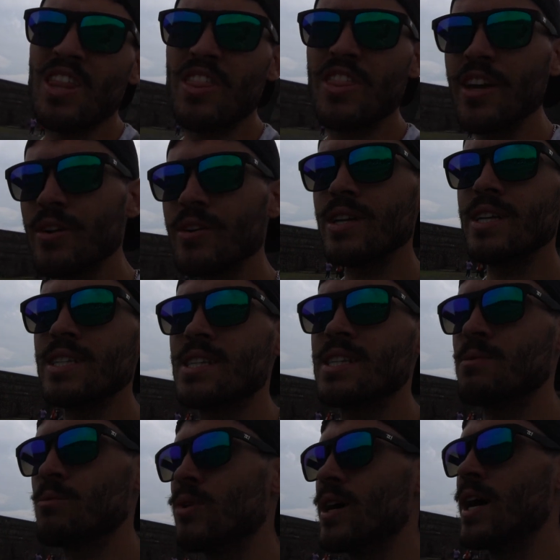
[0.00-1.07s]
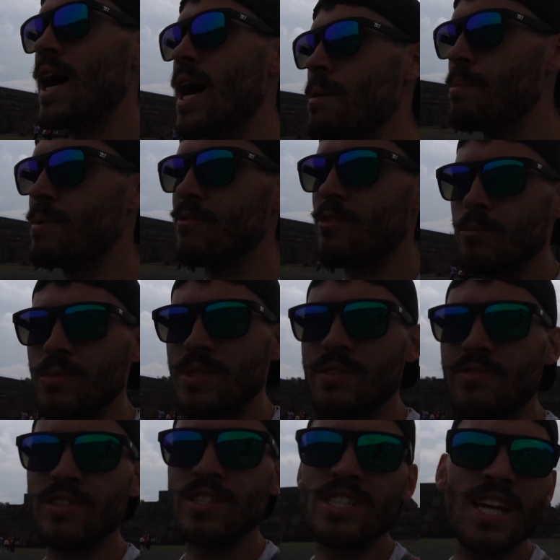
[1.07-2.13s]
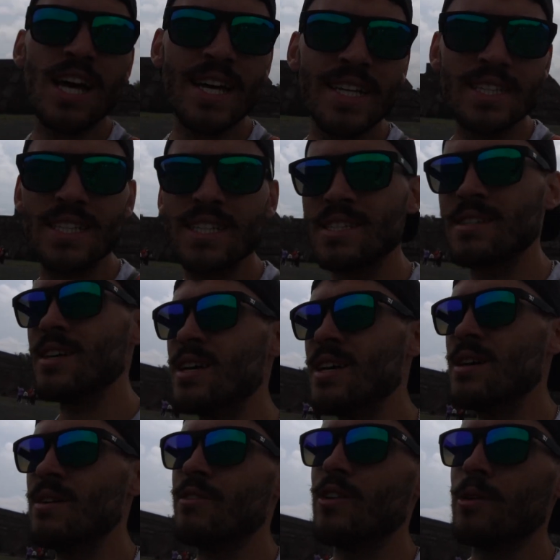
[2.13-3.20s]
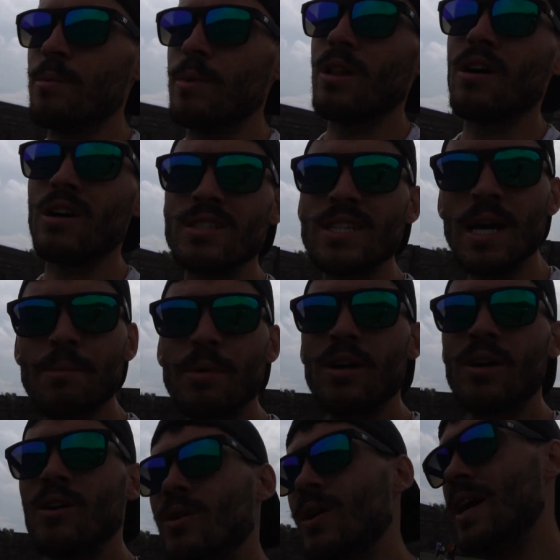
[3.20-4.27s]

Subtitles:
theories on what happened from different scientists from a long time ago